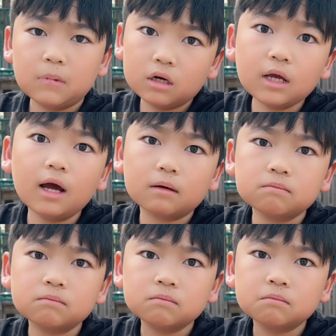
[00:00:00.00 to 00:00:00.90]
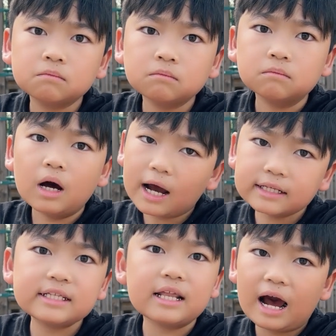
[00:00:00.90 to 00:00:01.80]
Oh yeah,
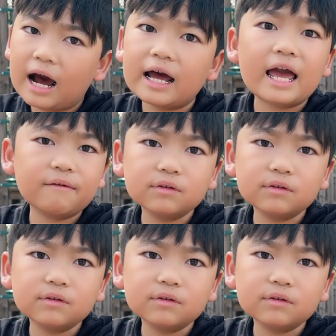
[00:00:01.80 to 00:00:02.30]
I have